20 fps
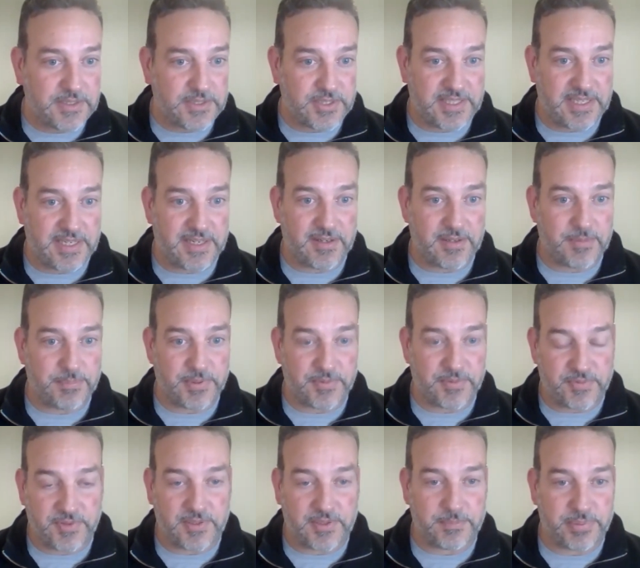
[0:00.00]
to their
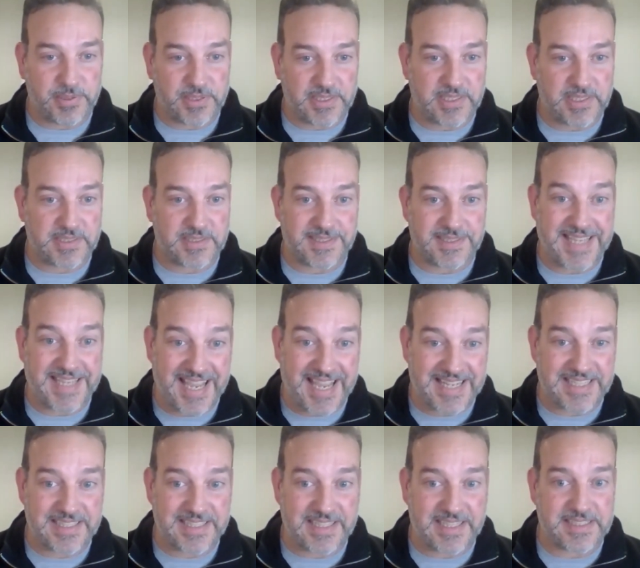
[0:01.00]
preferred political
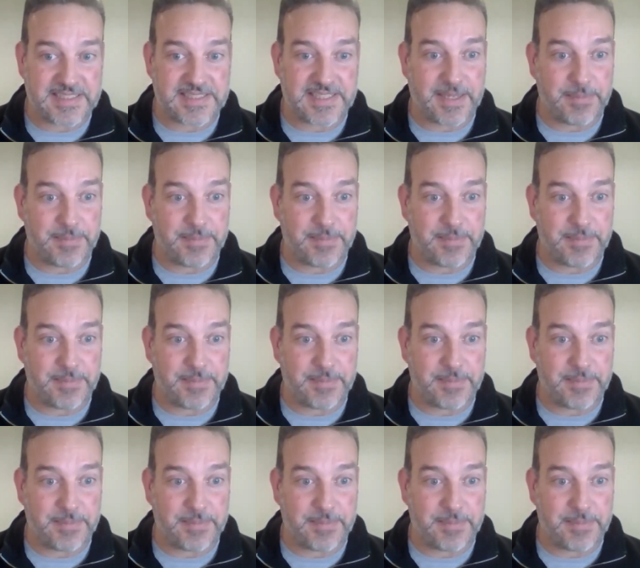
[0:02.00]
candidates